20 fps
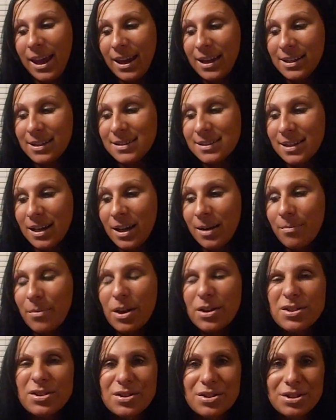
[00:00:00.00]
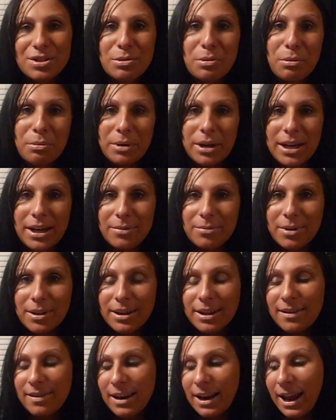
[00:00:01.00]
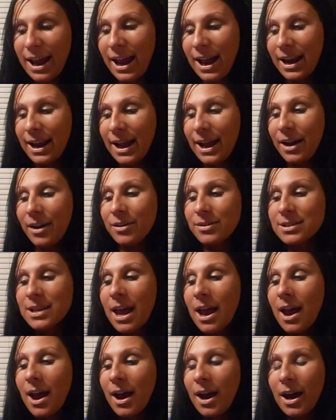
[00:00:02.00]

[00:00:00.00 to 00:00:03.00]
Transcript: And those are just three, really, that I had out.